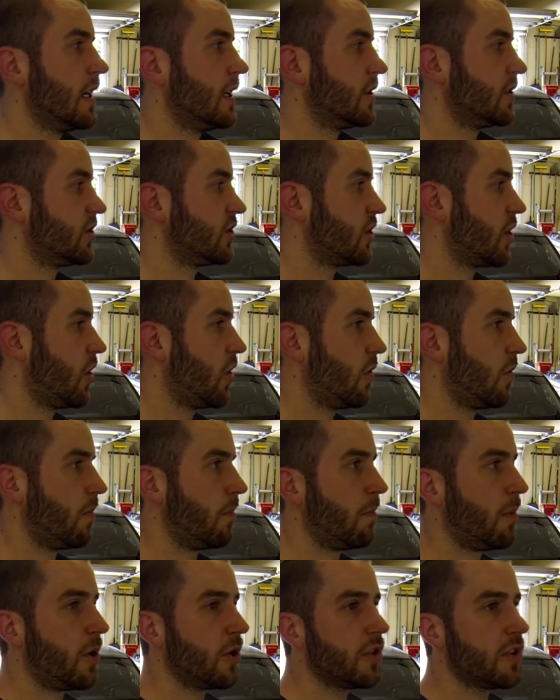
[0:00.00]
So
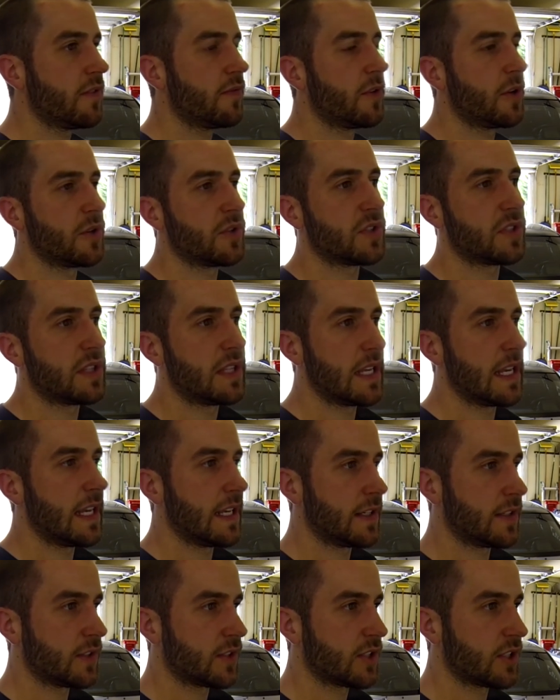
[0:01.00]
both of those
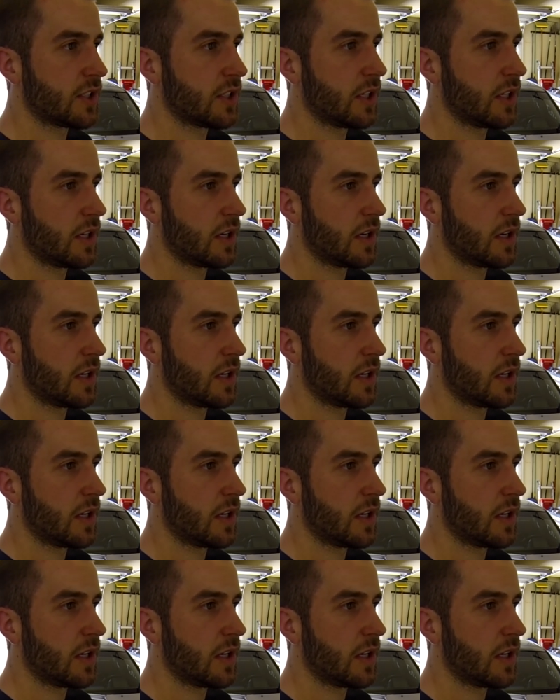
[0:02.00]
things